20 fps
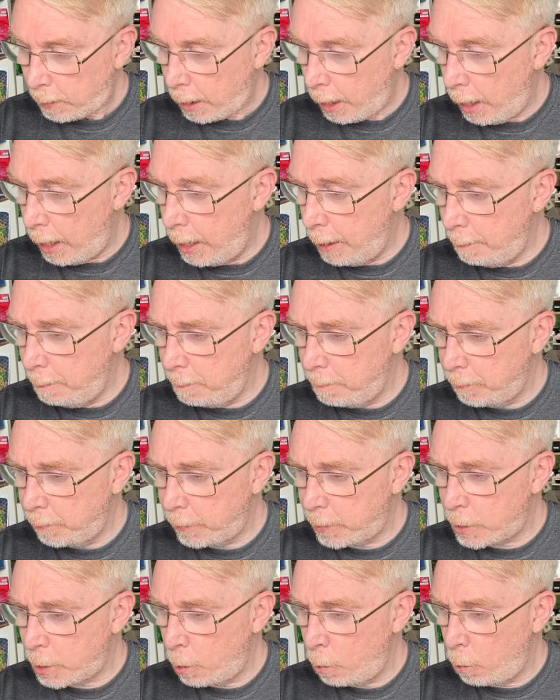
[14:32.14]
Um,
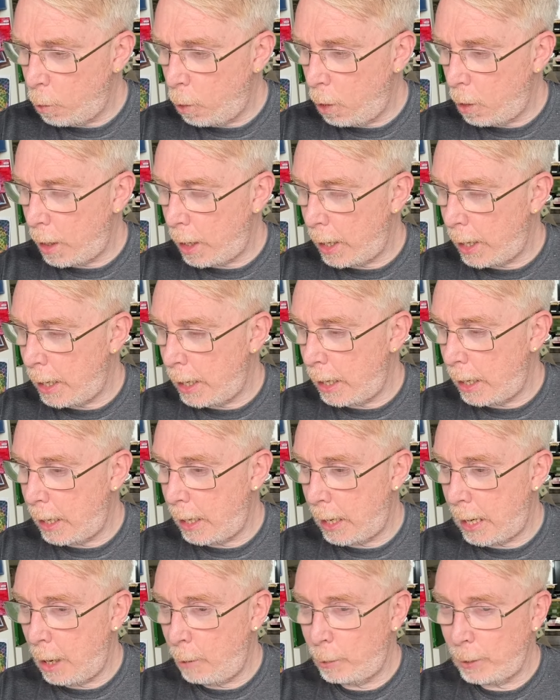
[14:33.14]
so what
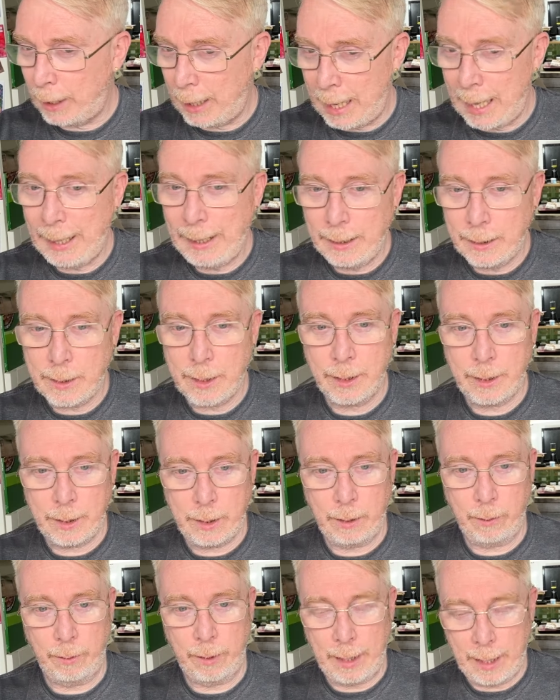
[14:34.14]
I would like to
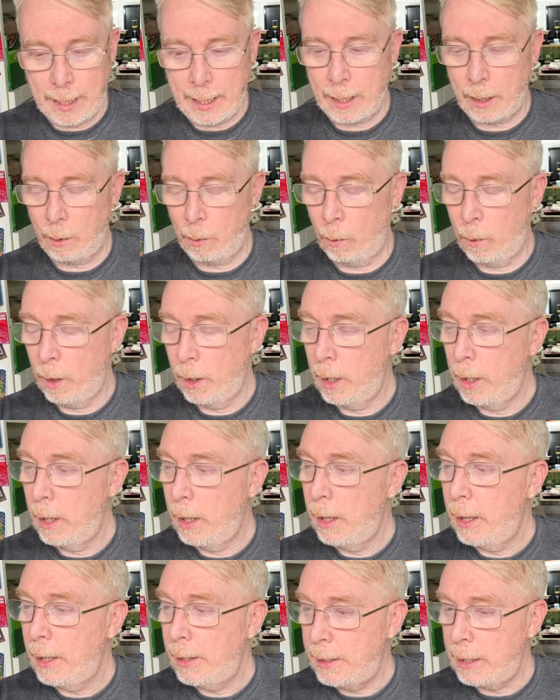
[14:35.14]
do now,
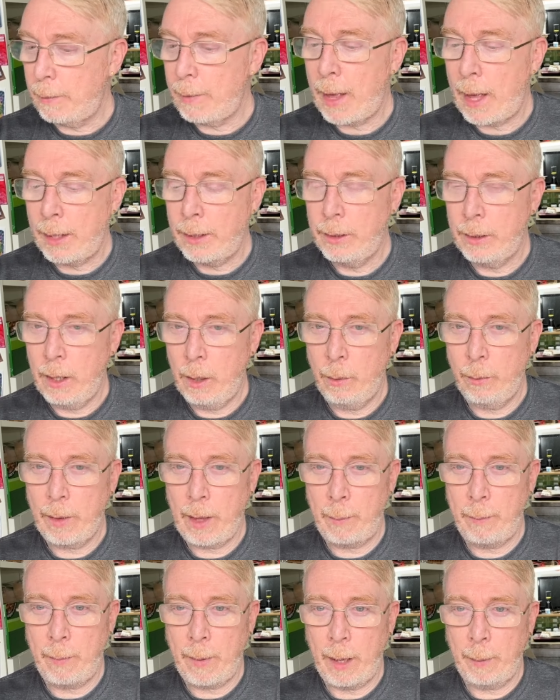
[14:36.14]
now that I know
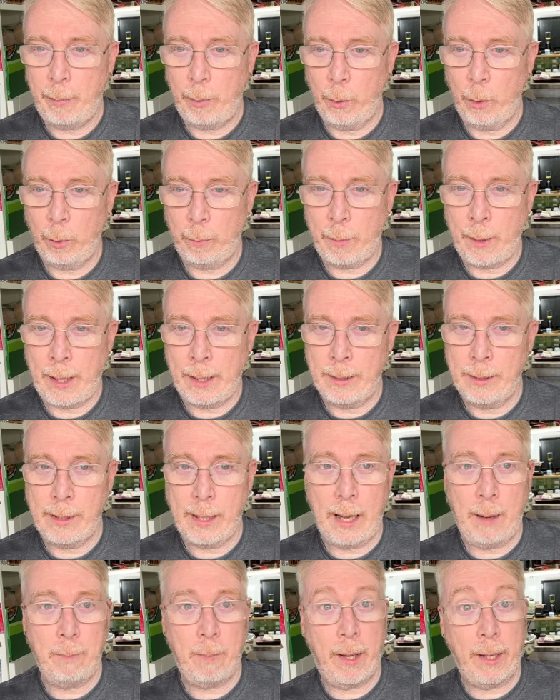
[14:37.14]
that my broadband
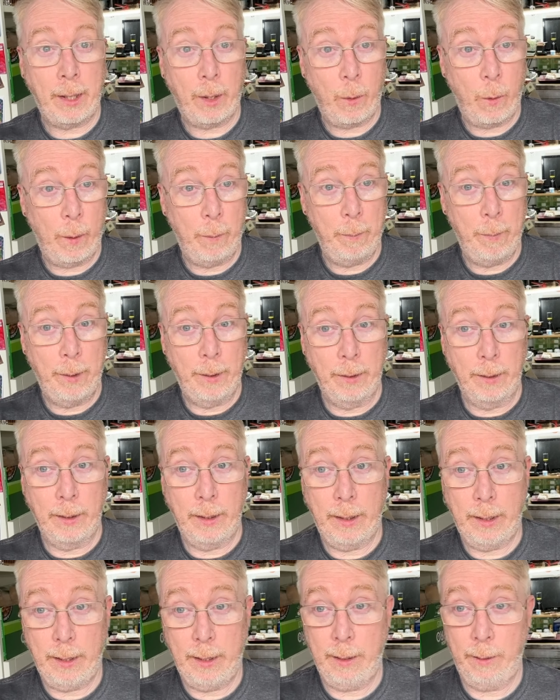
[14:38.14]
and my equipment,
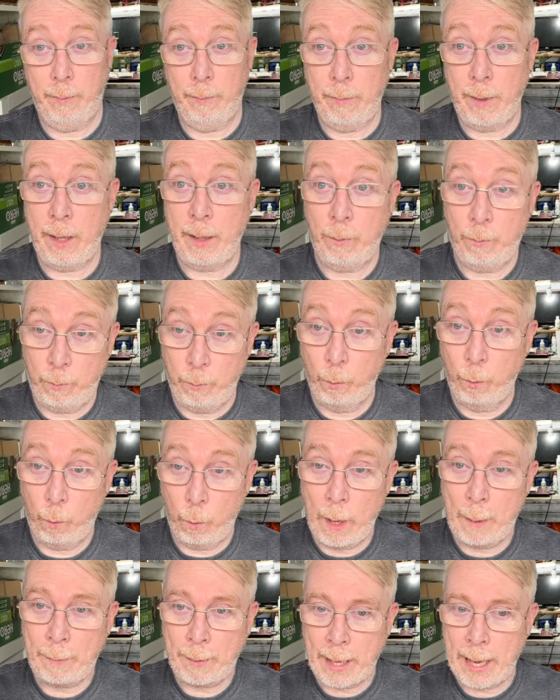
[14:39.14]
my
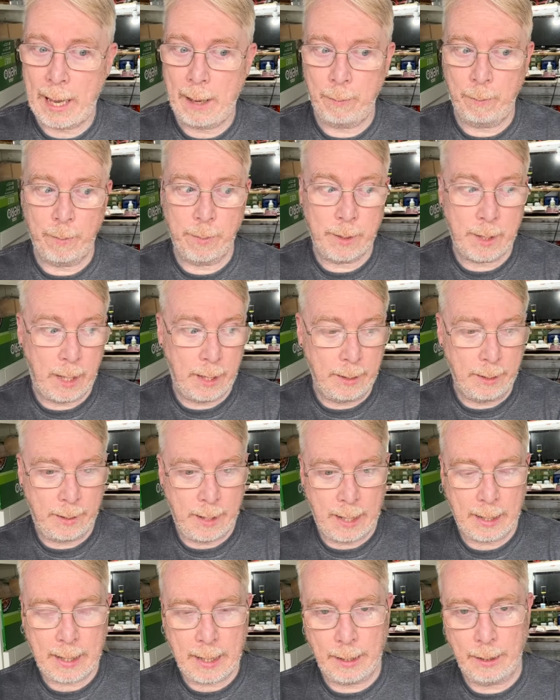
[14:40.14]
webcams and
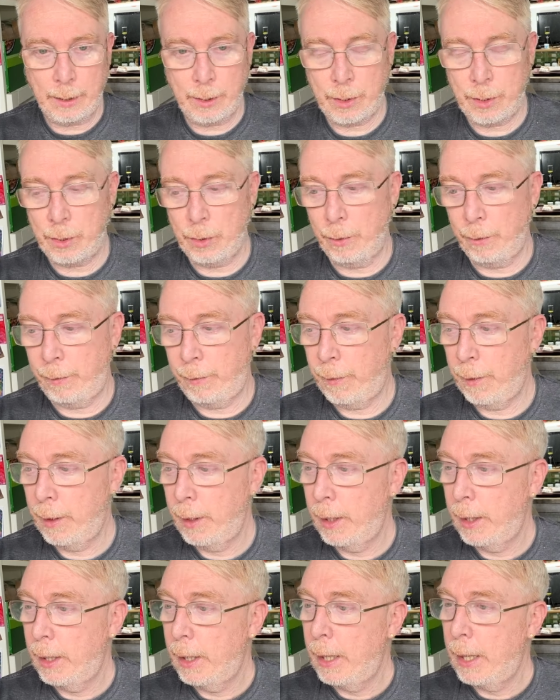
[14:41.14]
that kind of stuff
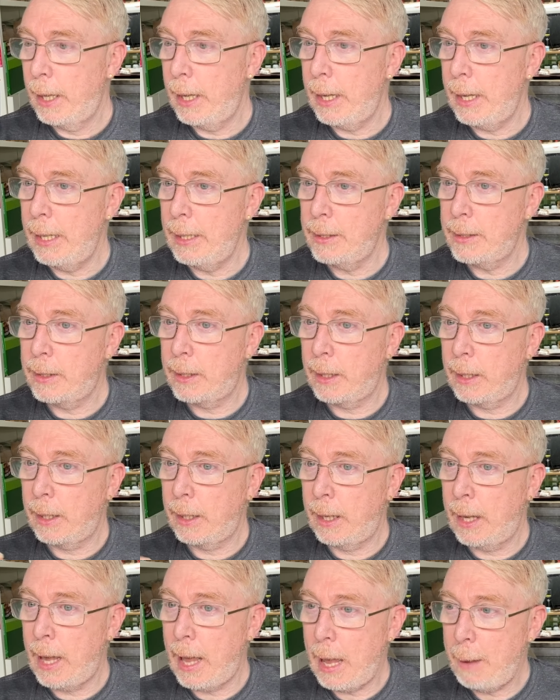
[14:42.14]
is
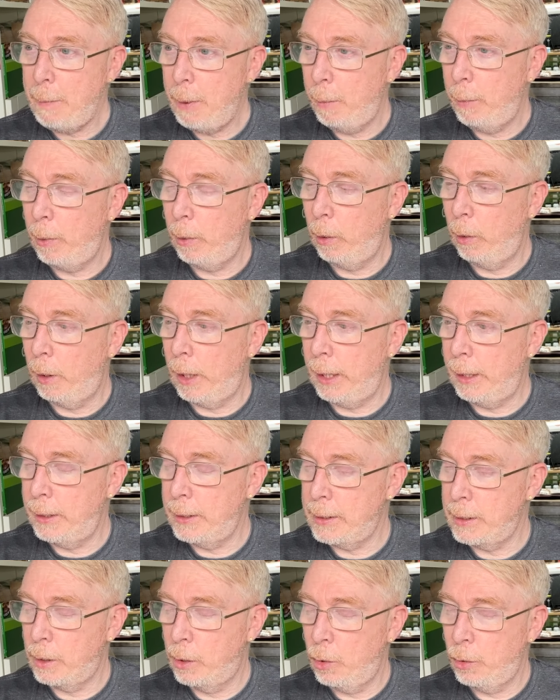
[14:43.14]
capable and
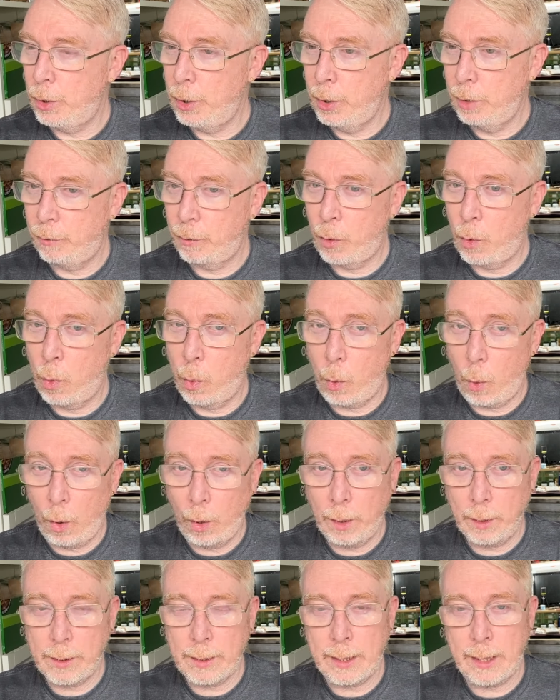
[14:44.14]
is good enough
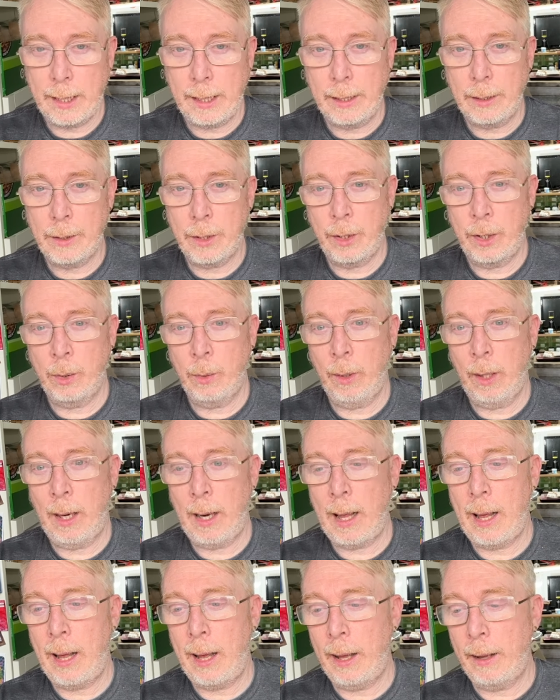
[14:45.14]
quality to do a
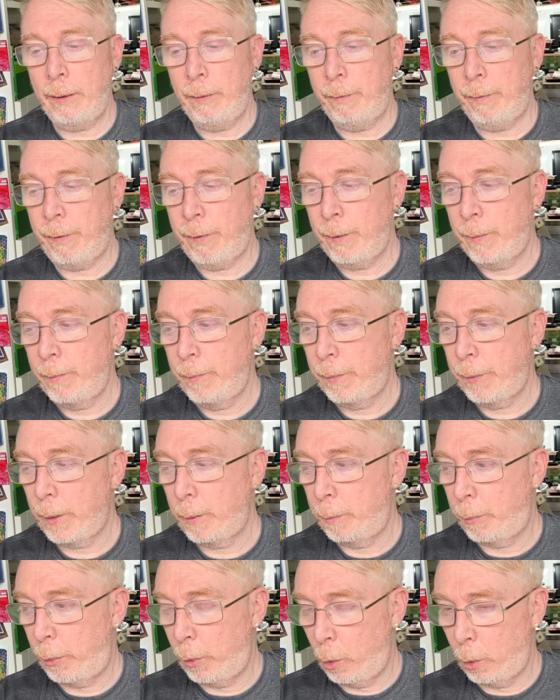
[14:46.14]
live
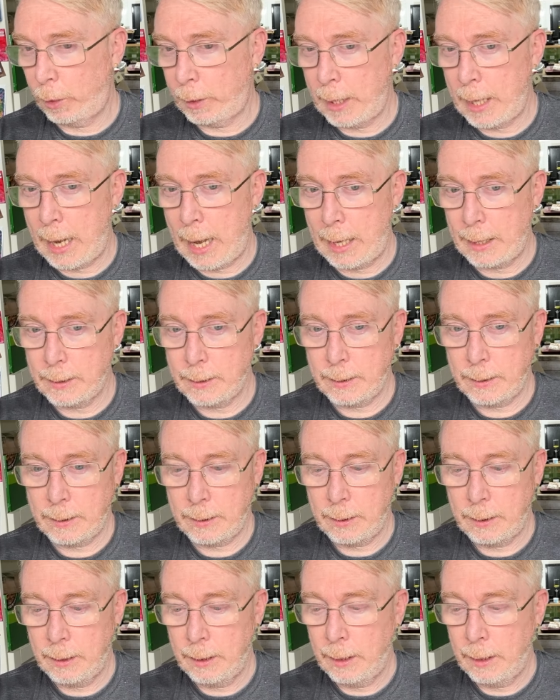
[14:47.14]
broadcast,